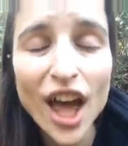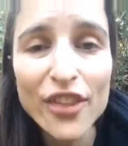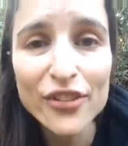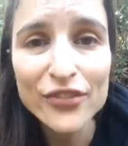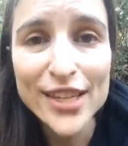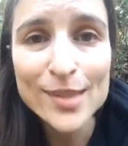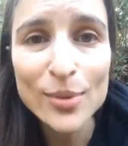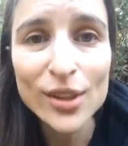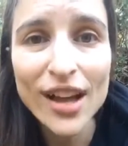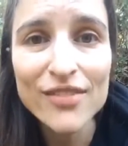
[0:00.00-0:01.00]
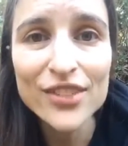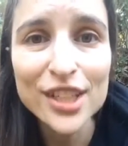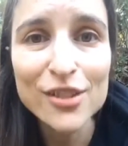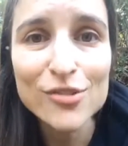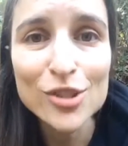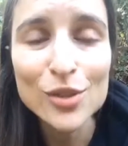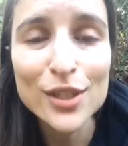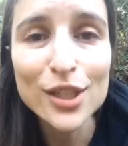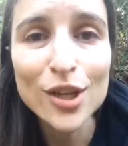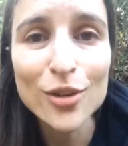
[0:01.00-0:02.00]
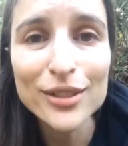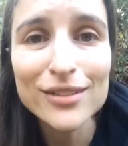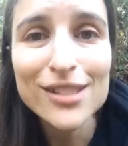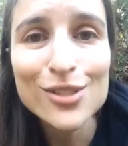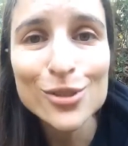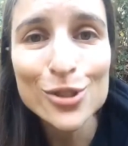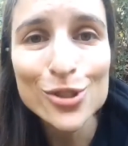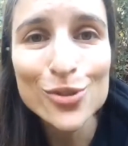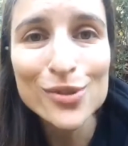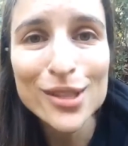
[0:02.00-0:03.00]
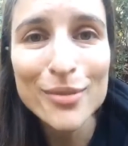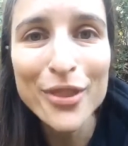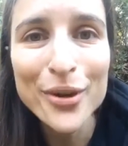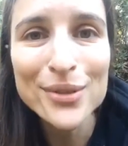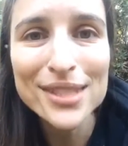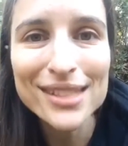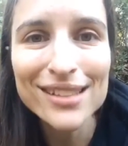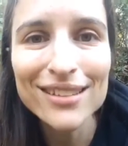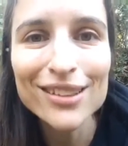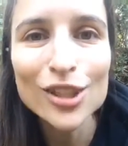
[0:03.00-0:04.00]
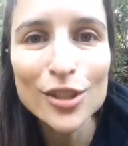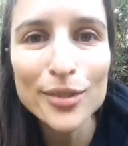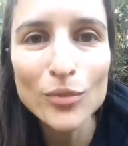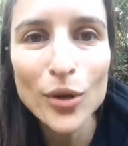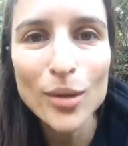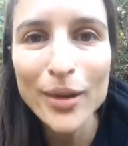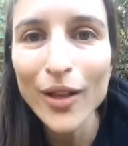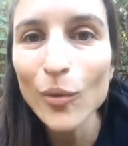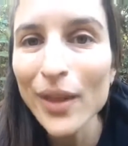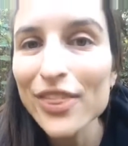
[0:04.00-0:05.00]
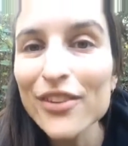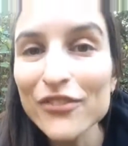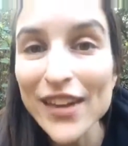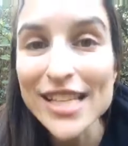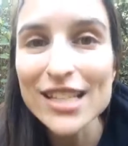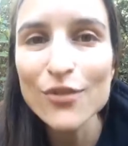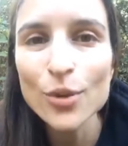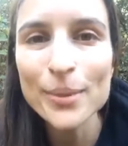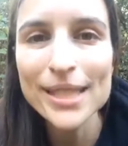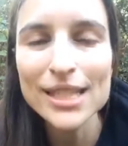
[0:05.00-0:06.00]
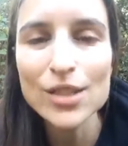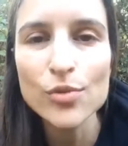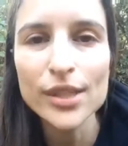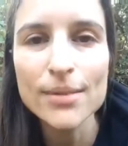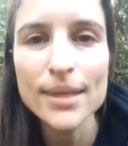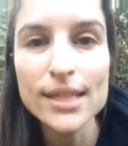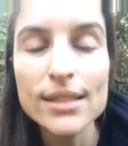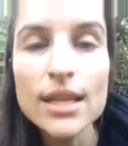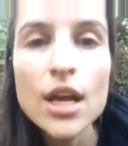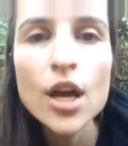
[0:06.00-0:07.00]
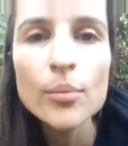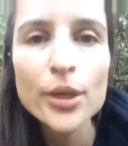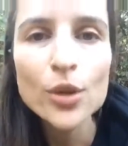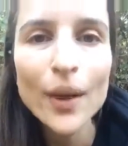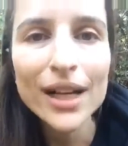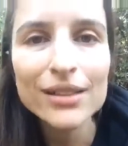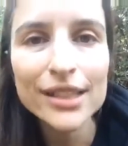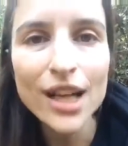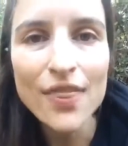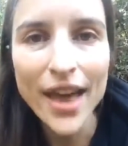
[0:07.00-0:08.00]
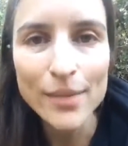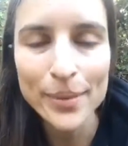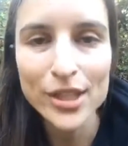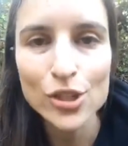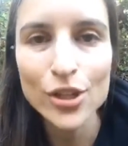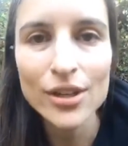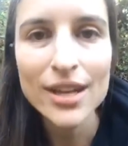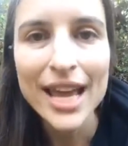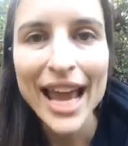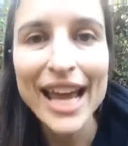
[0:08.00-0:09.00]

in other Facebook Live videos. So you can go and search through some of those to learn more about what the face of your business really means. But you want to click on that picture,